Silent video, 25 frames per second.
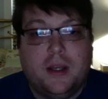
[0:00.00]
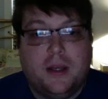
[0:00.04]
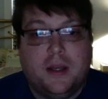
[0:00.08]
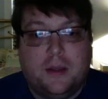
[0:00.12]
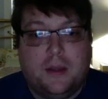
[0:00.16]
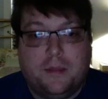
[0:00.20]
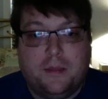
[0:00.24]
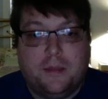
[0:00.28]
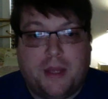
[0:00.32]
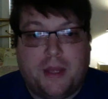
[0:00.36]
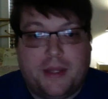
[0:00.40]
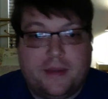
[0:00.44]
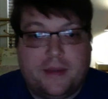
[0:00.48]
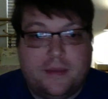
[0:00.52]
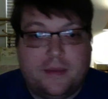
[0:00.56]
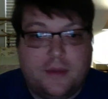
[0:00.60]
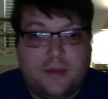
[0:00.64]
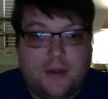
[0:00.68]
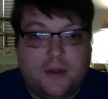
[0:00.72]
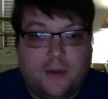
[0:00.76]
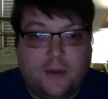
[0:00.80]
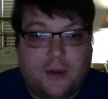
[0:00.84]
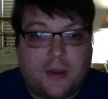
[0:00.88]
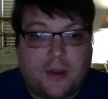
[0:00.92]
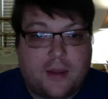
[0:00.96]
But
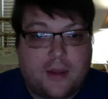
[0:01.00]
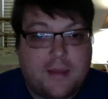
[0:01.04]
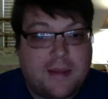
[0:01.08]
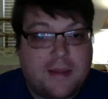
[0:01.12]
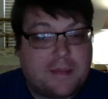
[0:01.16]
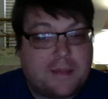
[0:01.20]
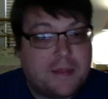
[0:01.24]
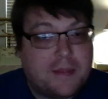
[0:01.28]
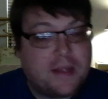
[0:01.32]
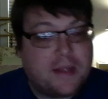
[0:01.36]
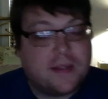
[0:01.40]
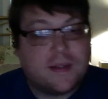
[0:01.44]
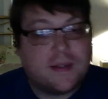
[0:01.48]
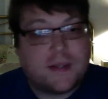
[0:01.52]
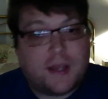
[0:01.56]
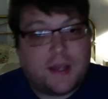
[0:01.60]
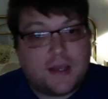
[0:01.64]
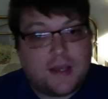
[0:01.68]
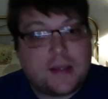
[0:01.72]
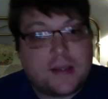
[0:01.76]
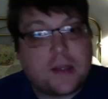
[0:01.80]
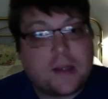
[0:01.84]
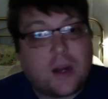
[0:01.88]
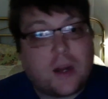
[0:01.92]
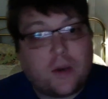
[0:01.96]
due to commitments, I
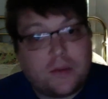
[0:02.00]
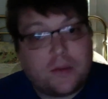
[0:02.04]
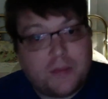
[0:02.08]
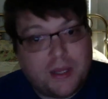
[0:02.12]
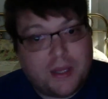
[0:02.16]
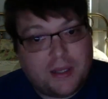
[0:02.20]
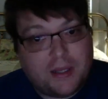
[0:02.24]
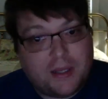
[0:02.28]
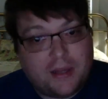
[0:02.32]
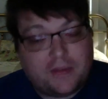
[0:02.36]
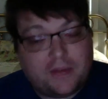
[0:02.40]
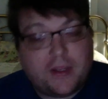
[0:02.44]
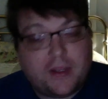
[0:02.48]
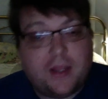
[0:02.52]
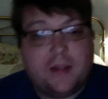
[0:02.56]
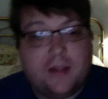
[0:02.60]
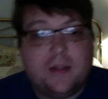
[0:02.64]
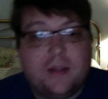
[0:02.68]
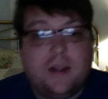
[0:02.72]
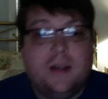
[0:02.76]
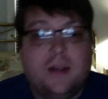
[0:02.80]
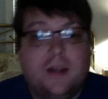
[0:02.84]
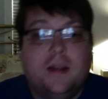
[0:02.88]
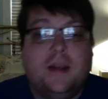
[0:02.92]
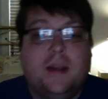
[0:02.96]
start with my left hand,
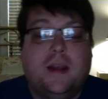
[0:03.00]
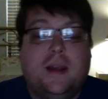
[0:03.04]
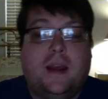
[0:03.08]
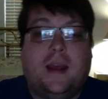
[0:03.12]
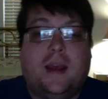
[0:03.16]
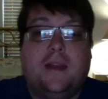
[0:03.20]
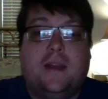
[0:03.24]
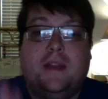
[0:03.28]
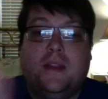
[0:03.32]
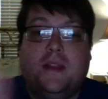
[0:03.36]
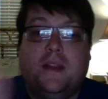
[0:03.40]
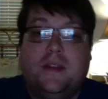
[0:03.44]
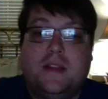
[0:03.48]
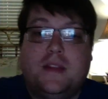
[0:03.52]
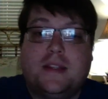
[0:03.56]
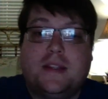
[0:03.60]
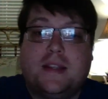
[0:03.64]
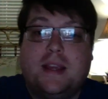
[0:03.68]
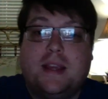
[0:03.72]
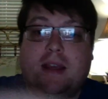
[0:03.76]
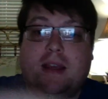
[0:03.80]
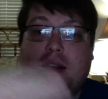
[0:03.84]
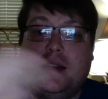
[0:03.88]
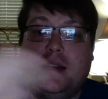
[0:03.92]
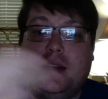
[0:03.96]
and then this
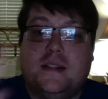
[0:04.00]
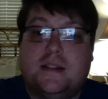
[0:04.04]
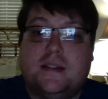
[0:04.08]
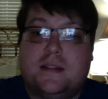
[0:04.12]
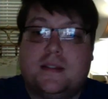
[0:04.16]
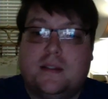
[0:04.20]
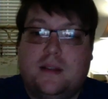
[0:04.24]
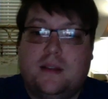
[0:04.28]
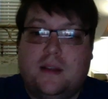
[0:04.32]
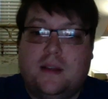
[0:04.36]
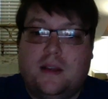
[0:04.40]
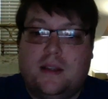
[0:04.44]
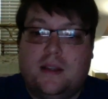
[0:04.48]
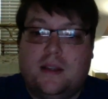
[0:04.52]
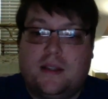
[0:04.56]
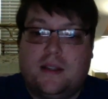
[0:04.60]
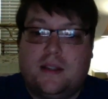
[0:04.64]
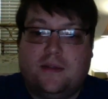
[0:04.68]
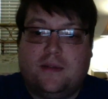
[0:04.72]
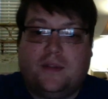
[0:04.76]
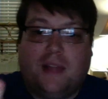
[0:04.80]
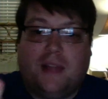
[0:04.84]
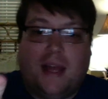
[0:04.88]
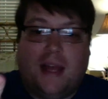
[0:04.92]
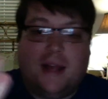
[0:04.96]
hand is
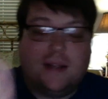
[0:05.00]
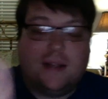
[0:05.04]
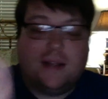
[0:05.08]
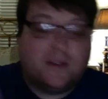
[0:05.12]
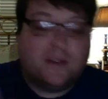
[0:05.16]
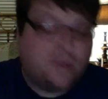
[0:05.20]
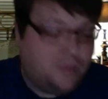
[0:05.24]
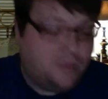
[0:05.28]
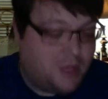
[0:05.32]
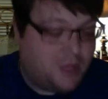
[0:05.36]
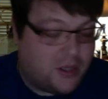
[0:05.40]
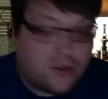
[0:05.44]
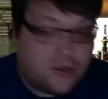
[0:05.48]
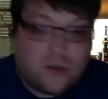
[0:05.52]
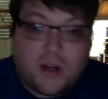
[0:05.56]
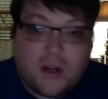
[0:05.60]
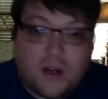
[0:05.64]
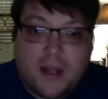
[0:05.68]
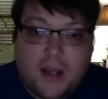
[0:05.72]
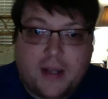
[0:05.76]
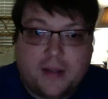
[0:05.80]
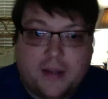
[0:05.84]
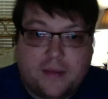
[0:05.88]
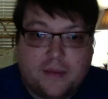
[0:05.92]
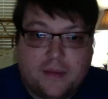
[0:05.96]
flat. So I'm going to try
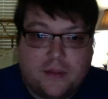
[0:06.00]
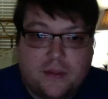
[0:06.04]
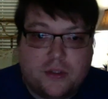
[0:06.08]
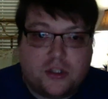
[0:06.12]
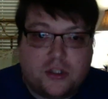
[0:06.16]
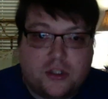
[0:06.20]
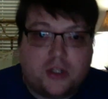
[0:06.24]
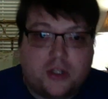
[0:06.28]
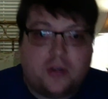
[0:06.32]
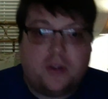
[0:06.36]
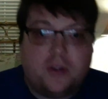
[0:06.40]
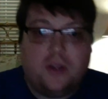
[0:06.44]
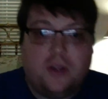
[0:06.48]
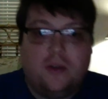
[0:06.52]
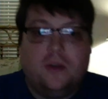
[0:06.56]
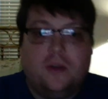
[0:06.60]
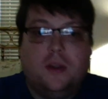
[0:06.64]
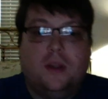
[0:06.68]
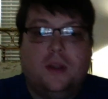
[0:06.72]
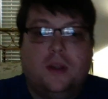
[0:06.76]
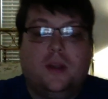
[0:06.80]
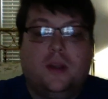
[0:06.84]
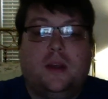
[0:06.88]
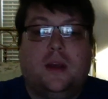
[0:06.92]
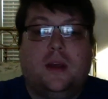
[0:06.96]
to show you.
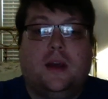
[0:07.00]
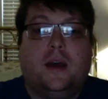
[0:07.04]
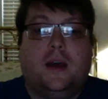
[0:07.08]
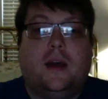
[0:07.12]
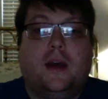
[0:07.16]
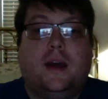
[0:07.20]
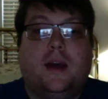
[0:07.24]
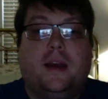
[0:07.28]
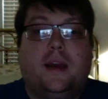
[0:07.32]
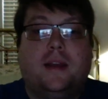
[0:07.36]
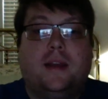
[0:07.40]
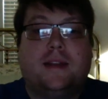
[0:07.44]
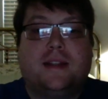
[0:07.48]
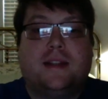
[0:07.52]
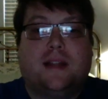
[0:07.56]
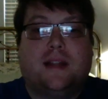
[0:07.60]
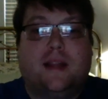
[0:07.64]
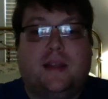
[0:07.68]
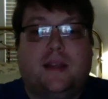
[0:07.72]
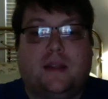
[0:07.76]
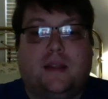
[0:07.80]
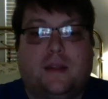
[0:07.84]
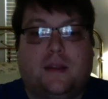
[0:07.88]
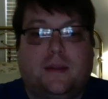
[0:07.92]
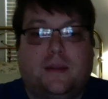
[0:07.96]
It's like